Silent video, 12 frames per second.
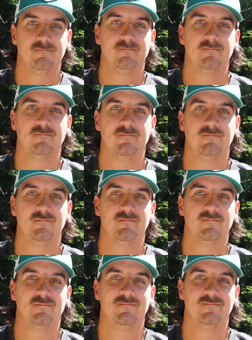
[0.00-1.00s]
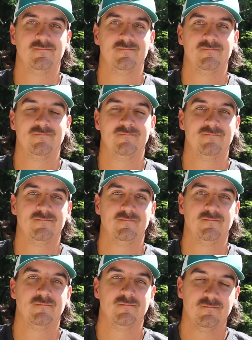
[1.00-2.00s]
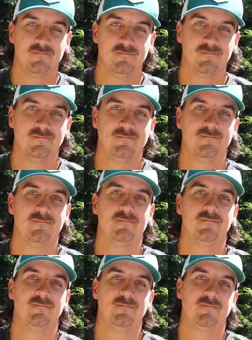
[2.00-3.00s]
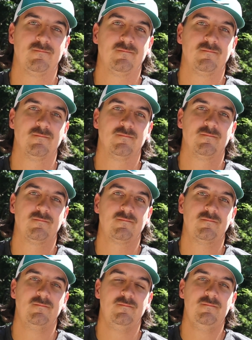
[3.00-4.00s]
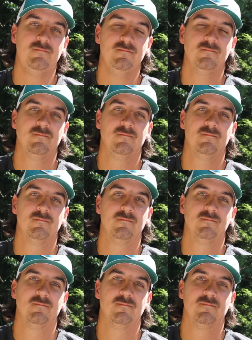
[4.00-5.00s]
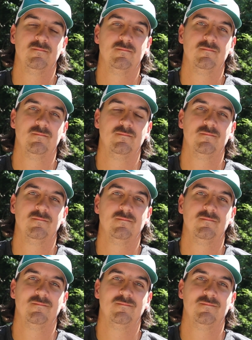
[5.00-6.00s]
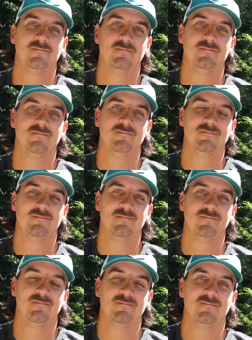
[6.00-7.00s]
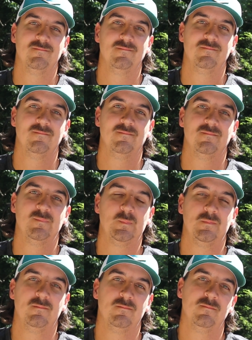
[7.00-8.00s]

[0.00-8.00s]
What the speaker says: (silent)